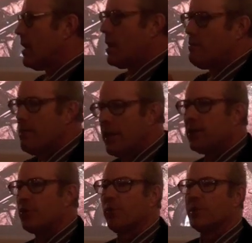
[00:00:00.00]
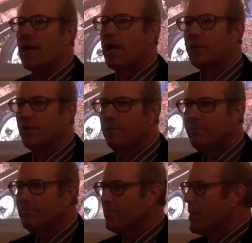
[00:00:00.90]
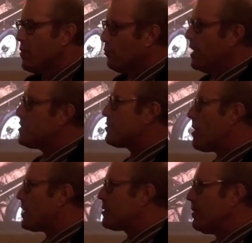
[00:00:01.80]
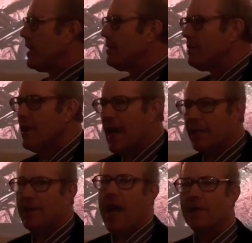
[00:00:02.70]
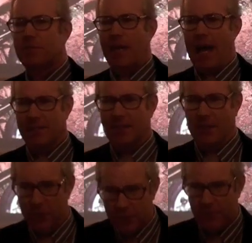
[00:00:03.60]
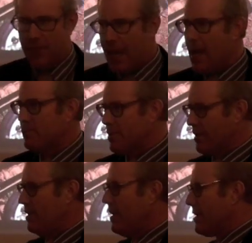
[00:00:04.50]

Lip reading: miniaturization, restructuring, and downsizing. Those are the names of